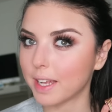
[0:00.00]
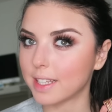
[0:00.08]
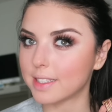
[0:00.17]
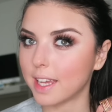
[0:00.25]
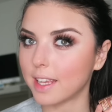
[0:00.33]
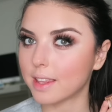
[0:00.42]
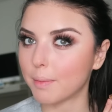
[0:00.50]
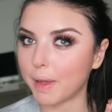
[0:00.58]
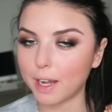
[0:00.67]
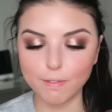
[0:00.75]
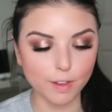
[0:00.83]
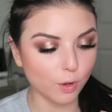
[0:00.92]
going to take the
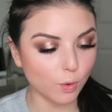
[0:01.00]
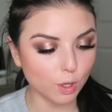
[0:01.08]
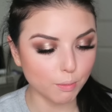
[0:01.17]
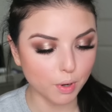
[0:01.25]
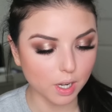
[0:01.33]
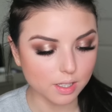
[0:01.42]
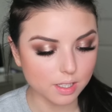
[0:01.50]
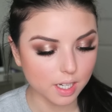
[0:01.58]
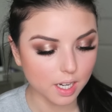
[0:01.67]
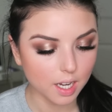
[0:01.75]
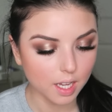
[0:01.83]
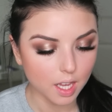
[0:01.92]
Benefit Hula
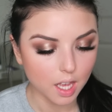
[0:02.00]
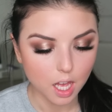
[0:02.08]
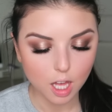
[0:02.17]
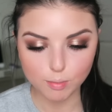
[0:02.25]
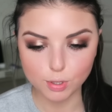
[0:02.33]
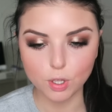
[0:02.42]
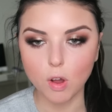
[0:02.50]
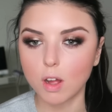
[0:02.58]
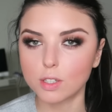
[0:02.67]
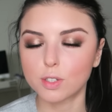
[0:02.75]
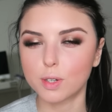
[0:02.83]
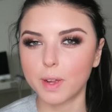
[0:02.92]
bronzer to
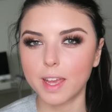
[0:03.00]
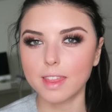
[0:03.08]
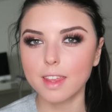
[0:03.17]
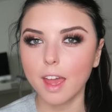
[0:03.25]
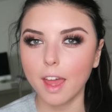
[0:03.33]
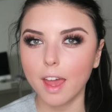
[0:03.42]
contour with.